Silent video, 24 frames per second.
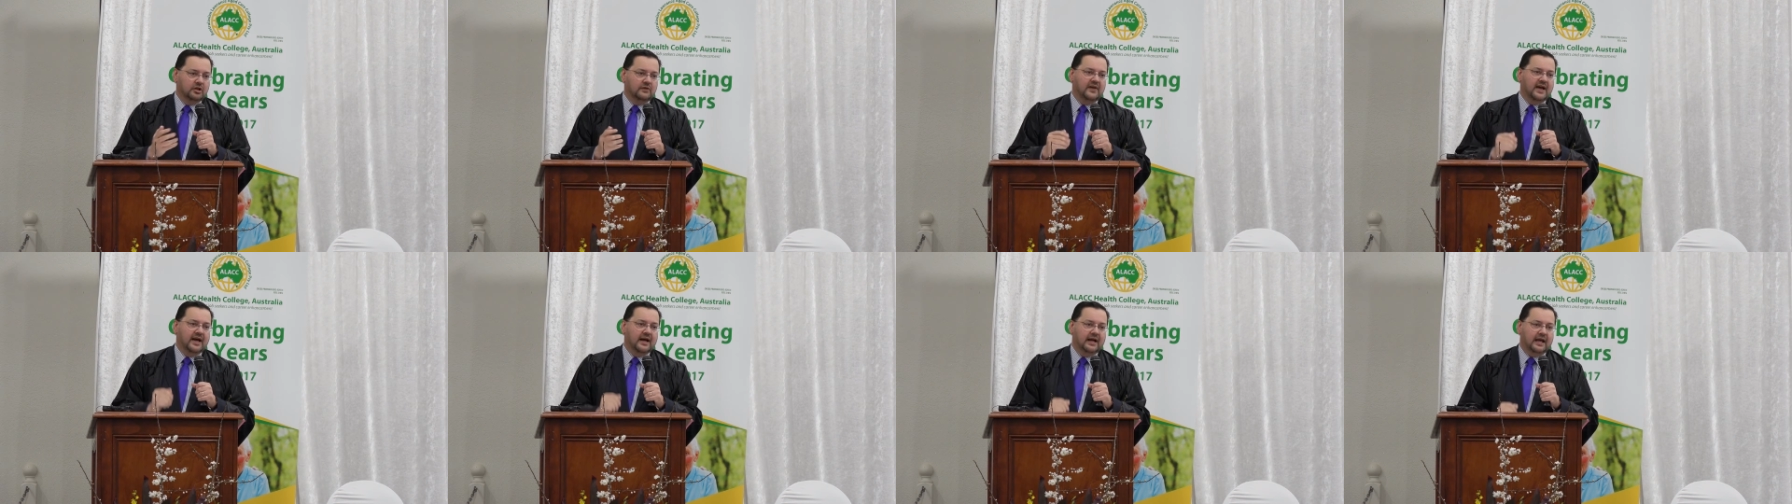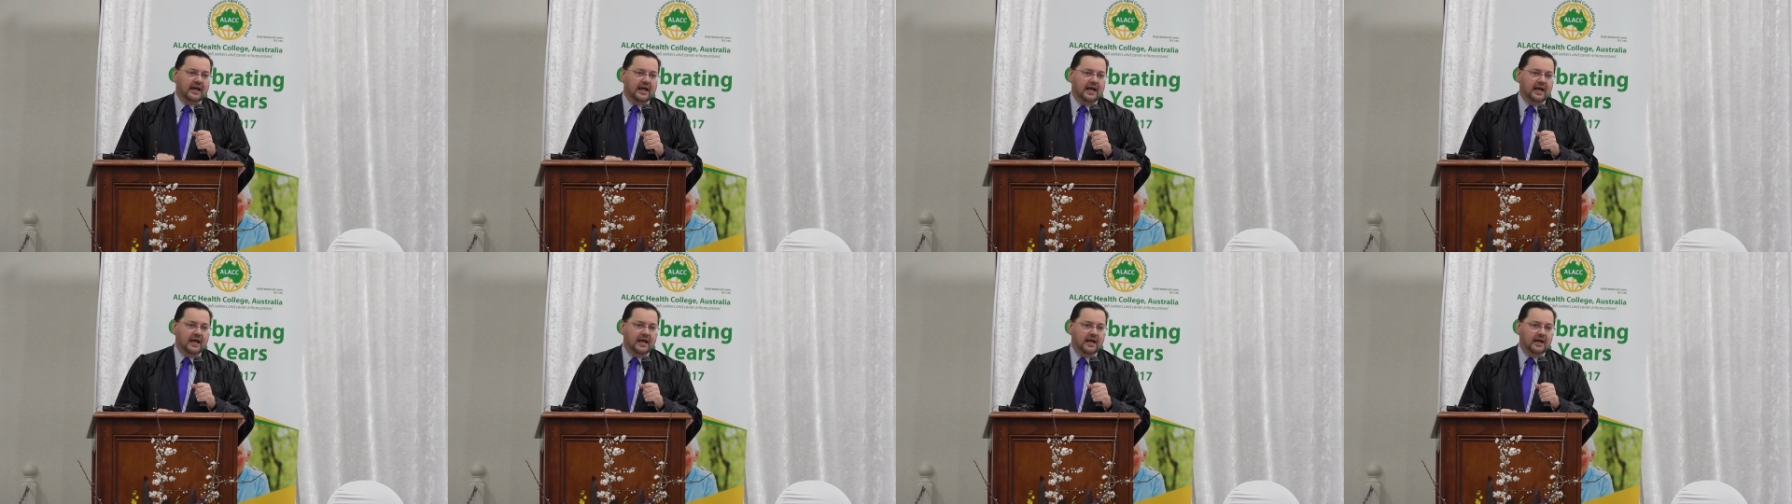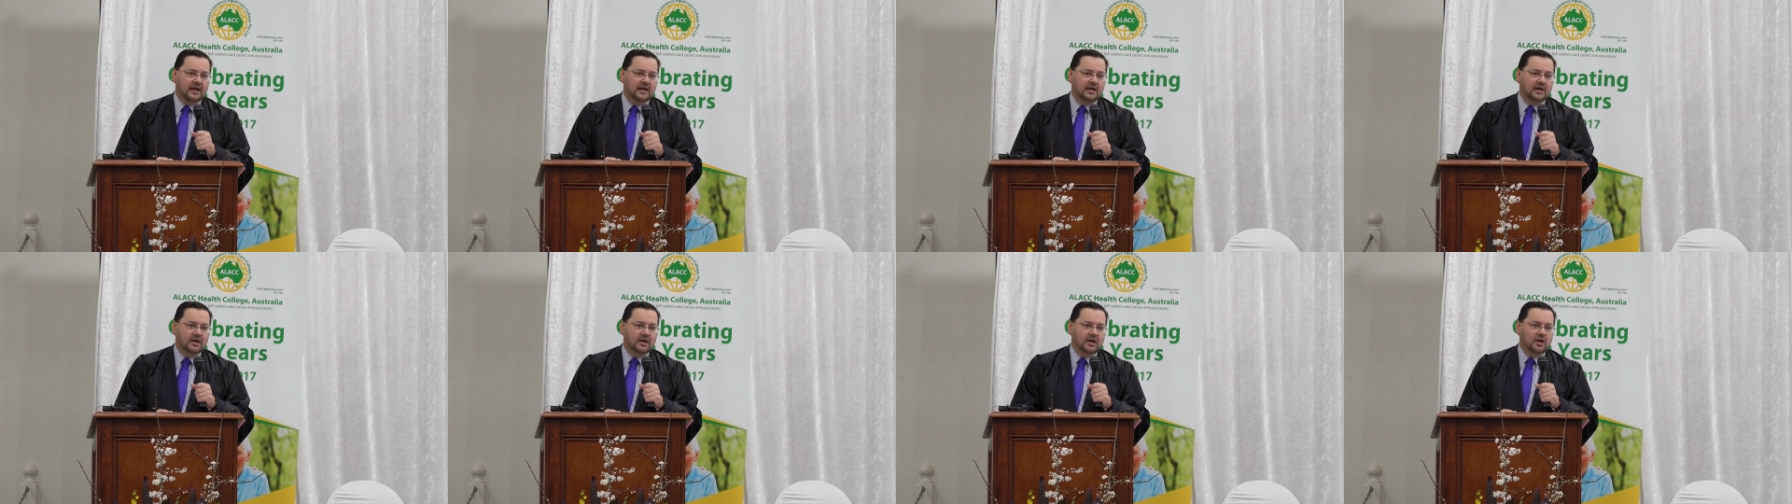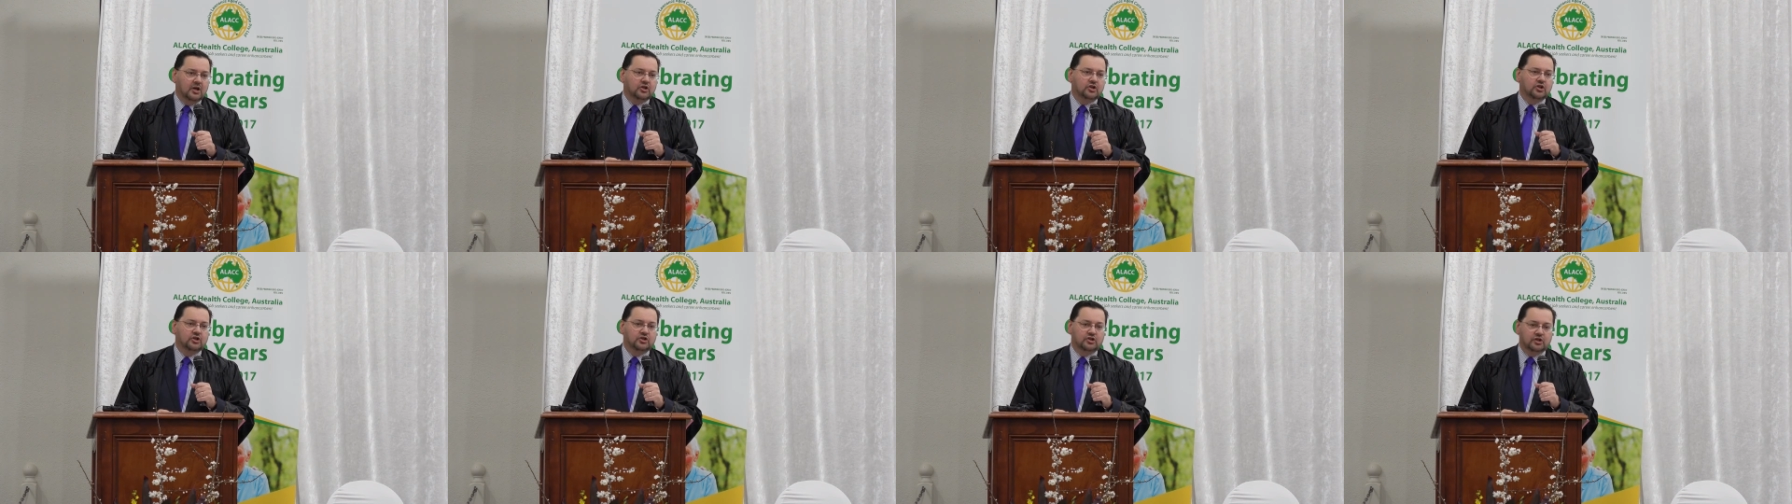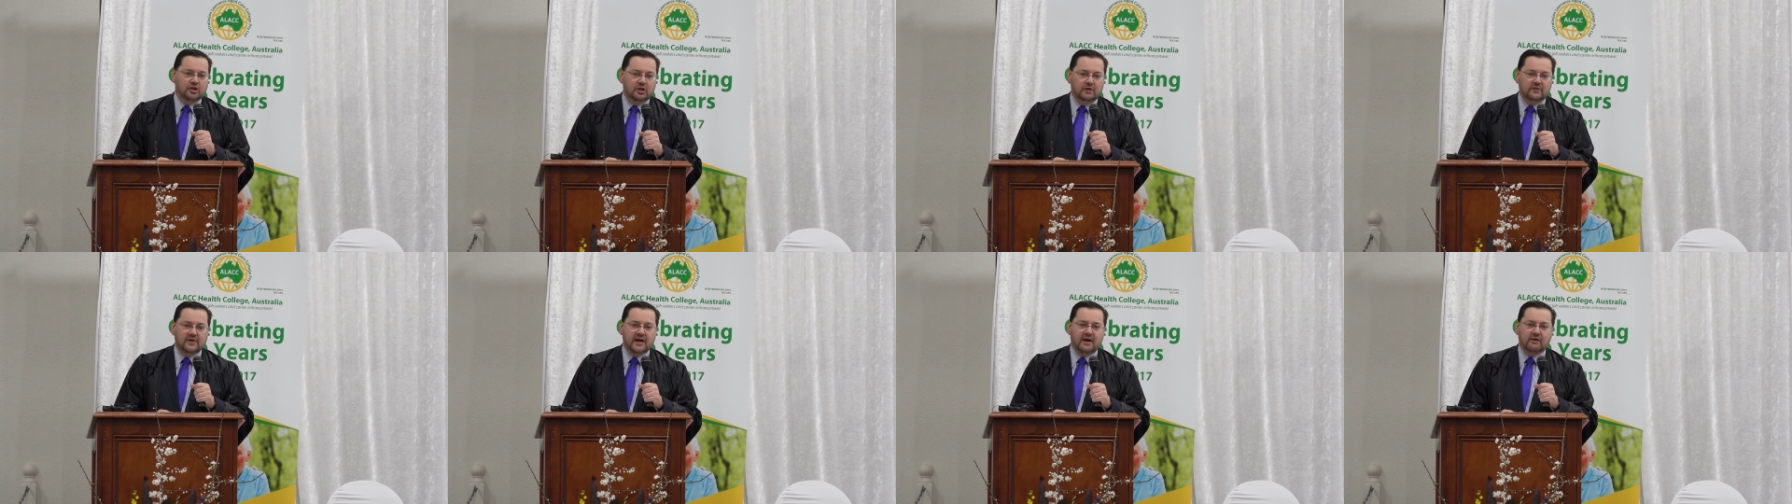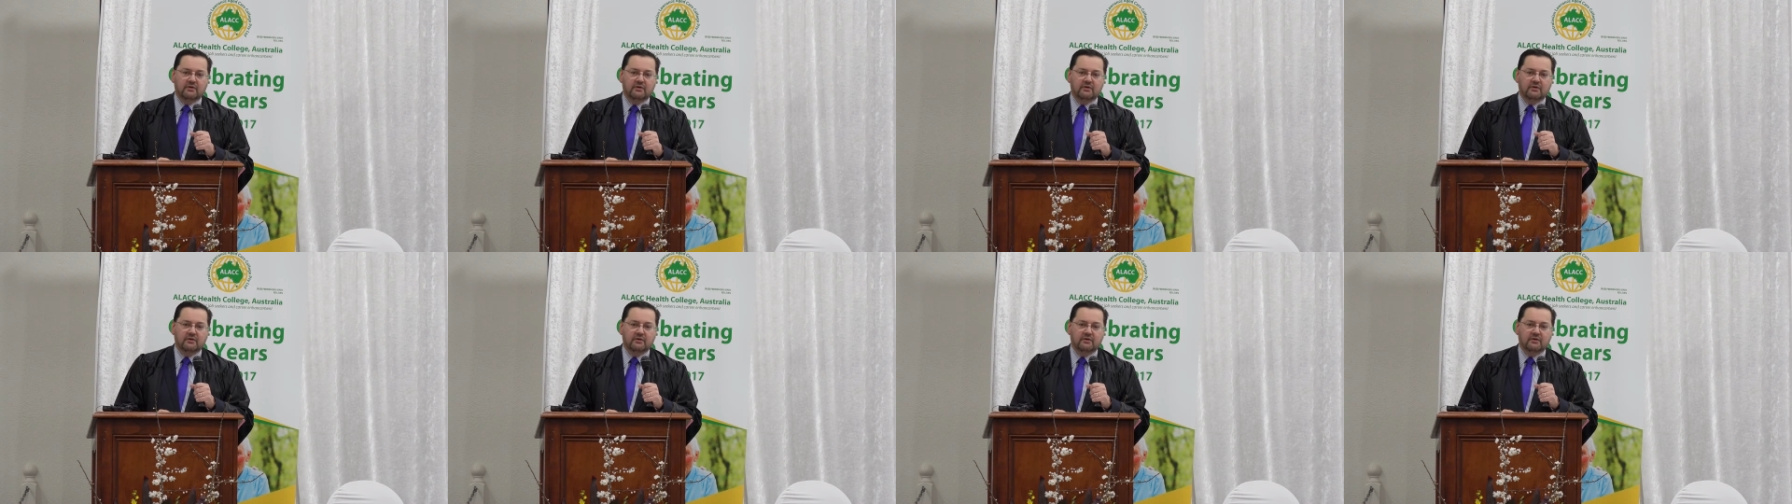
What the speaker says: our care, deserve our